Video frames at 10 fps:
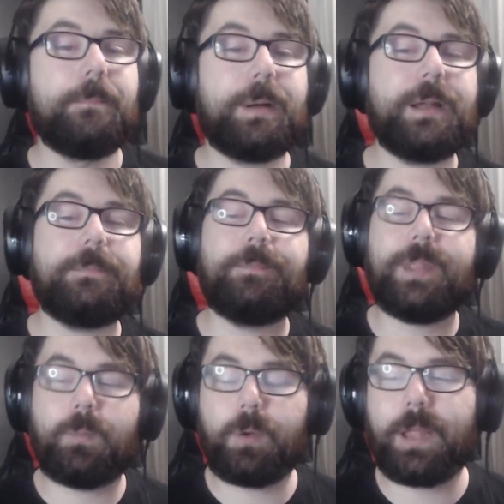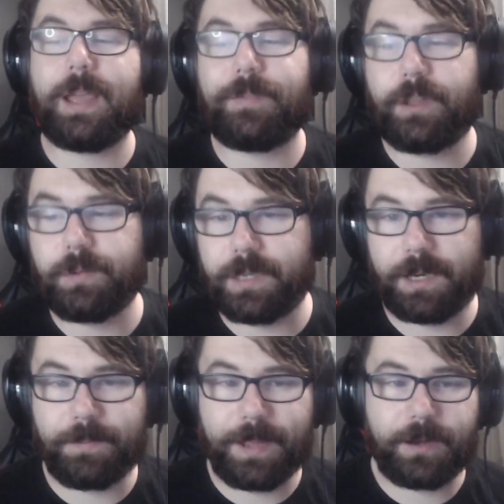But it will have a use in
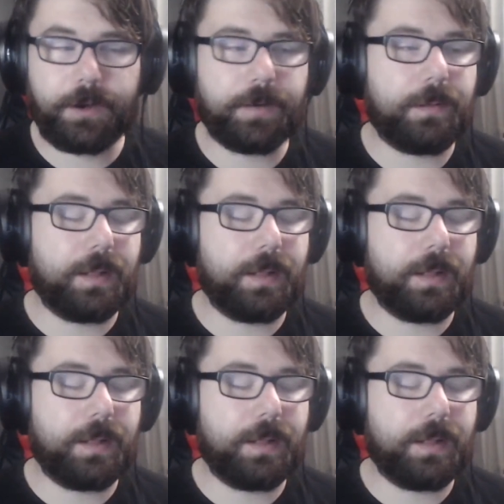Commander.